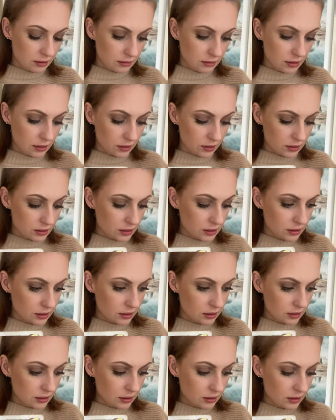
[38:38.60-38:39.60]
There's
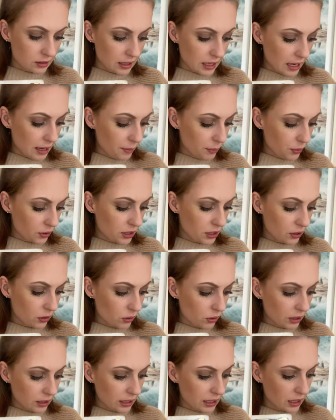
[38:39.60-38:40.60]
an emperor here
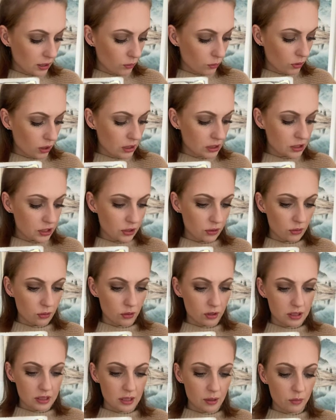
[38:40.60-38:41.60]
or a king of wands here
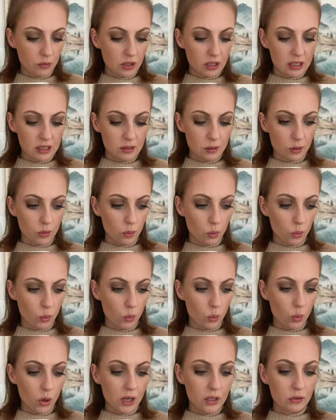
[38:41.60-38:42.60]
or someone is
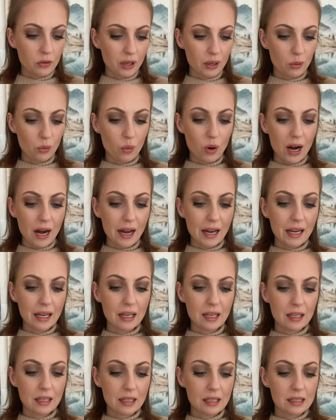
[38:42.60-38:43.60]
wondering
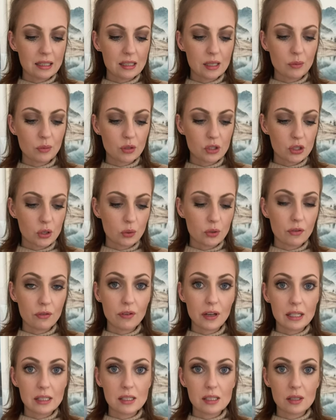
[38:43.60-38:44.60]
why is someone so
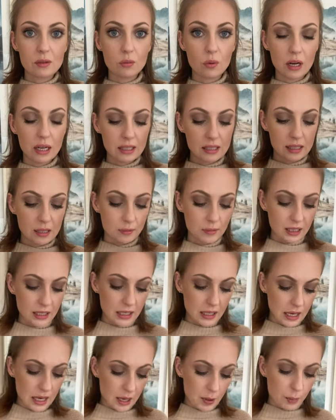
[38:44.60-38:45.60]
defensive? Why is
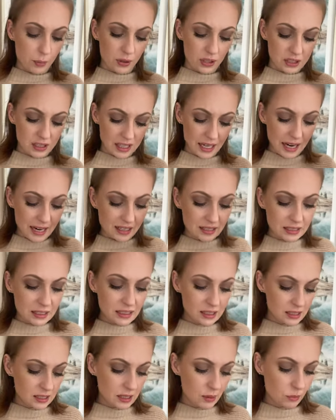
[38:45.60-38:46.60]
somebody
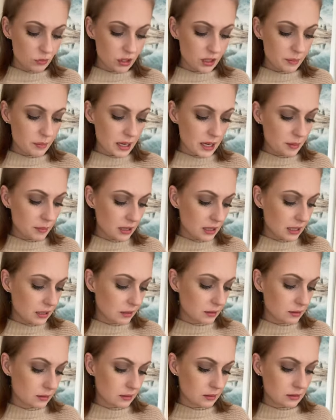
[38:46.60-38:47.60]
protecting someone
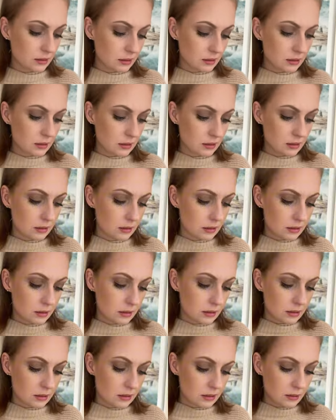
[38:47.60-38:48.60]
maybe?
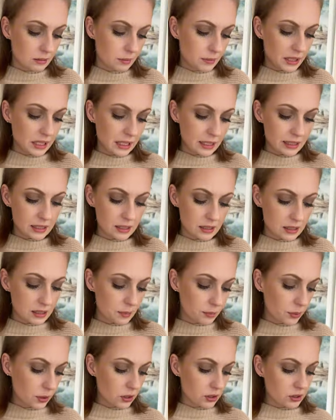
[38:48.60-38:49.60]
Because it's a
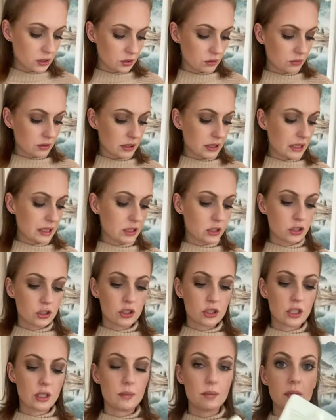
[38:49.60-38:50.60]
personal
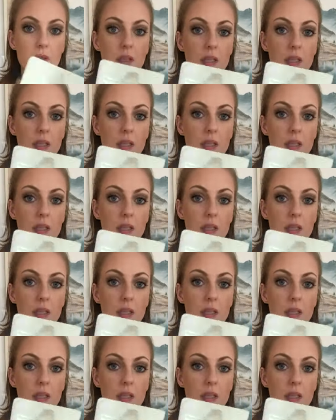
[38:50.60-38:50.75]
relationship.